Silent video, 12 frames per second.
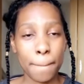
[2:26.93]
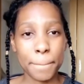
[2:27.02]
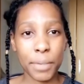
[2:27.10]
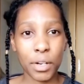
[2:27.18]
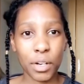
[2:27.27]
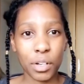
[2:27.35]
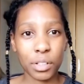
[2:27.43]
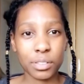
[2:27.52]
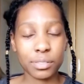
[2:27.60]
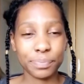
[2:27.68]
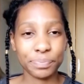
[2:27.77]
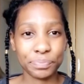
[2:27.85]
but
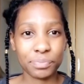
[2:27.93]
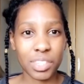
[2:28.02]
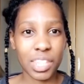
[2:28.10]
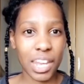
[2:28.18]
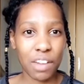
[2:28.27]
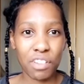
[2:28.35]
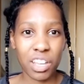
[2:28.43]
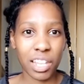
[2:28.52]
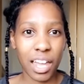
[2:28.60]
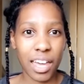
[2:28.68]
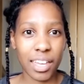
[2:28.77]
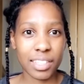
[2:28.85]
then I
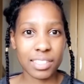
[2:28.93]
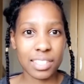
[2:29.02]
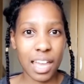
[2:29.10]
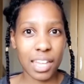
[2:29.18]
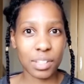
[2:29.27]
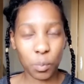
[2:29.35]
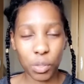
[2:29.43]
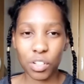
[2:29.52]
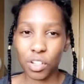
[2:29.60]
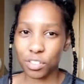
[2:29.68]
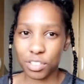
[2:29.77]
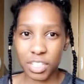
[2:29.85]
realised I didn't want to
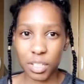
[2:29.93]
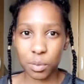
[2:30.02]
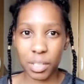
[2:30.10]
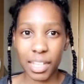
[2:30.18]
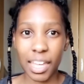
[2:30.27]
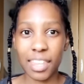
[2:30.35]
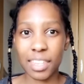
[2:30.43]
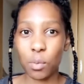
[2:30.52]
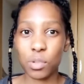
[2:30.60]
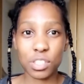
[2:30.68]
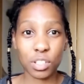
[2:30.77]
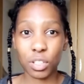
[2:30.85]
go to uni, and that
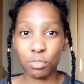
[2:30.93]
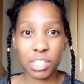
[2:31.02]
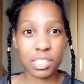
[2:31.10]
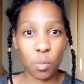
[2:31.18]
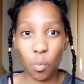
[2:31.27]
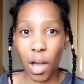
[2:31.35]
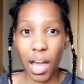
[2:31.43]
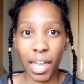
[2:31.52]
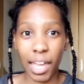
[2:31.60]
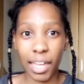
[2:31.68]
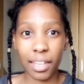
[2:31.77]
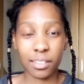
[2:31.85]
was the only reason
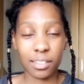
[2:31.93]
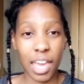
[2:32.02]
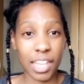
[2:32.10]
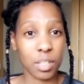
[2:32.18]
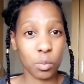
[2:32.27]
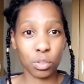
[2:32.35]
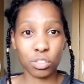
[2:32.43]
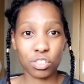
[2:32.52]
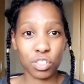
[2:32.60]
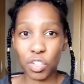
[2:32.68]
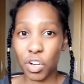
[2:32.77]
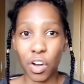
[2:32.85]
why anyone
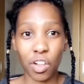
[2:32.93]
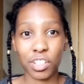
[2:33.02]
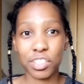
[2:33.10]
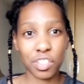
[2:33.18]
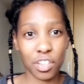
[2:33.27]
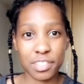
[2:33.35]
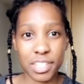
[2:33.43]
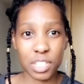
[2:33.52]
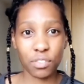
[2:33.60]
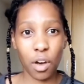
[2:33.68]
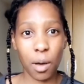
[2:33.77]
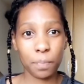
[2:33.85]
should go college or sixth
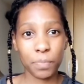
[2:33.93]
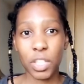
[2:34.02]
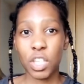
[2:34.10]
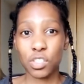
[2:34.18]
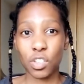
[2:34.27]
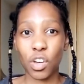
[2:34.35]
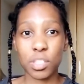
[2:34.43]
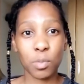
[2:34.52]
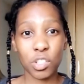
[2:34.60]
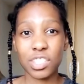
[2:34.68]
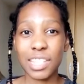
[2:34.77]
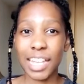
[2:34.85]
form. So as
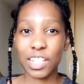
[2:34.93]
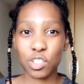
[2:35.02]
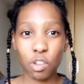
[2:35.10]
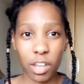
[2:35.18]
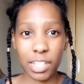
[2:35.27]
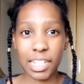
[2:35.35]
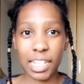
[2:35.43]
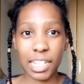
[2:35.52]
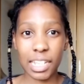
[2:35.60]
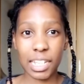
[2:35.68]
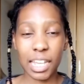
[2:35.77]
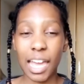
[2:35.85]
much as I enjoyed it,
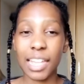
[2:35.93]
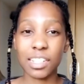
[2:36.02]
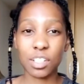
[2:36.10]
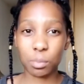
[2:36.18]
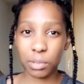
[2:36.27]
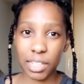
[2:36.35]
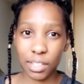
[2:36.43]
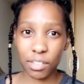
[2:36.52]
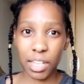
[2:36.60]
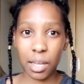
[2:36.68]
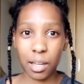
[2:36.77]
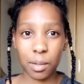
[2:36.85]
I ended up
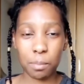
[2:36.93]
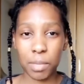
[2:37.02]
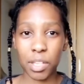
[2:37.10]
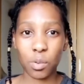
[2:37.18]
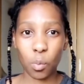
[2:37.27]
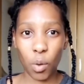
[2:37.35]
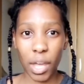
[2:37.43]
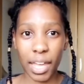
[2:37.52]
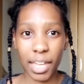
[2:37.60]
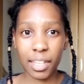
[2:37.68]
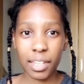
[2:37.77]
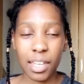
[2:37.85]
leaving
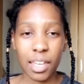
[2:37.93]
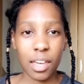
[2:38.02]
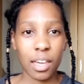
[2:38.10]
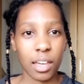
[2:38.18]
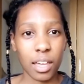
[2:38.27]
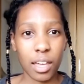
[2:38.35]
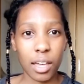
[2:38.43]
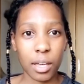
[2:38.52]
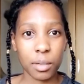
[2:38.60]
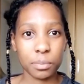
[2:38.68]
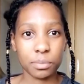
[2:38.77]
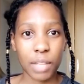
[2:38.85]
midway
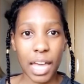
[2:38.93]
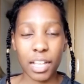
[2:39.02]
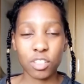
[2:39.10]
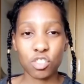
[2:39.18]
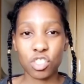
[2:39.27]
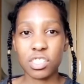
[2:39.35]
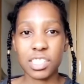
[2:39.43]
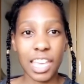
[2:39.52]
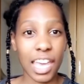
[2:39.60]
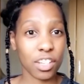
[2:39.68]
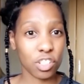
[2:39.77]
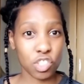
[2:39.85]
and just
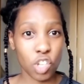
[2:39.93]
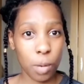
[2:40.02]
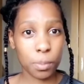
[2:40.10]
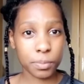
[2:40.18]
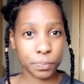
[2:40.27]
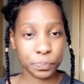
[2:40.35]
getting a job.